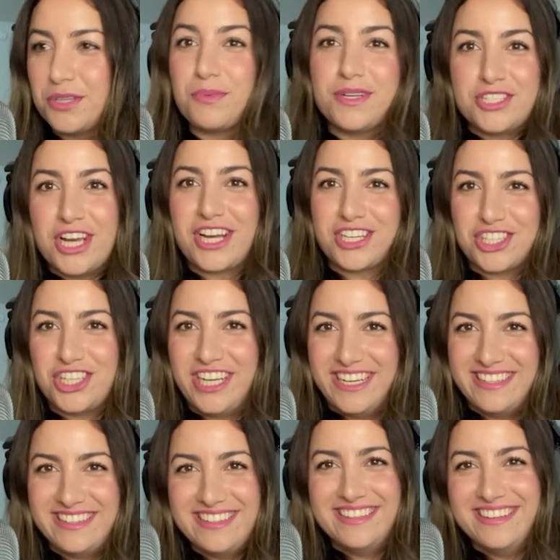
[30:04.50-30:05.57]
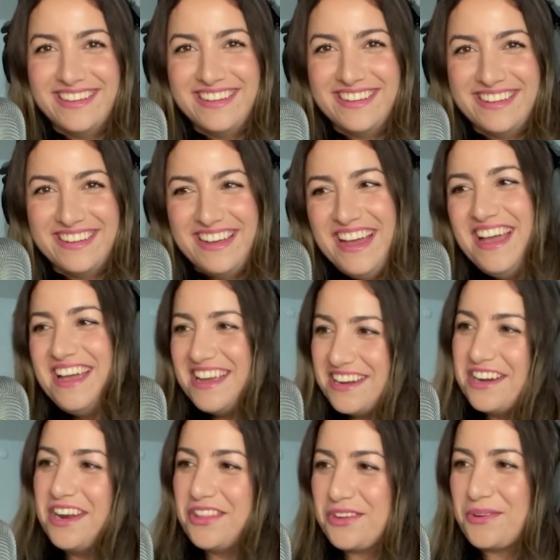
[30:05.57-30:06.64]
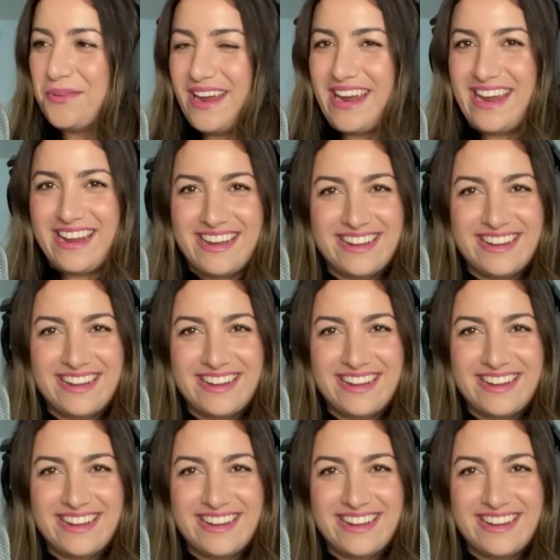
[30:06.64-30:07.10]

rejection in another way.